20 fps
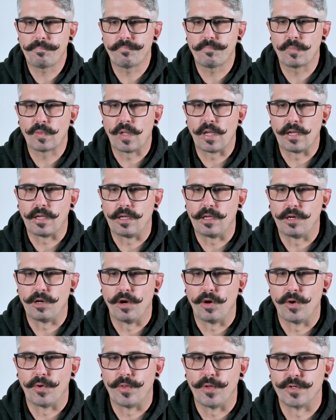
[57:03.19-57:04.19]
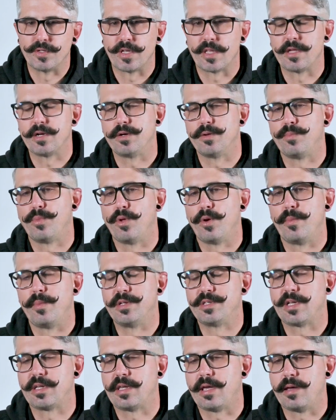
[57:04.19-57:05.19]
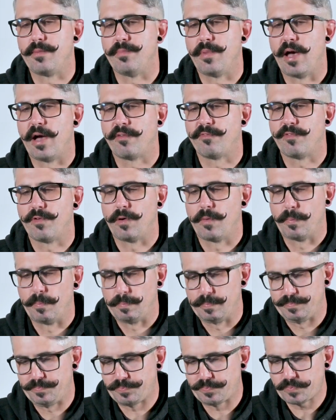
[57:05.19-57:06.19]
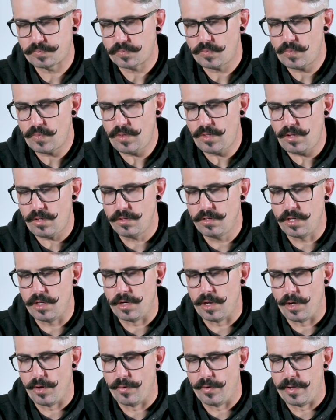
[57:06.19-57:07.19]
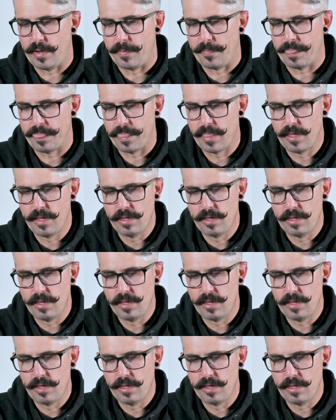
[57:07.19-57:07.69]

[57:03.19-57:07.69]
like, those other deployments I came back from, you know,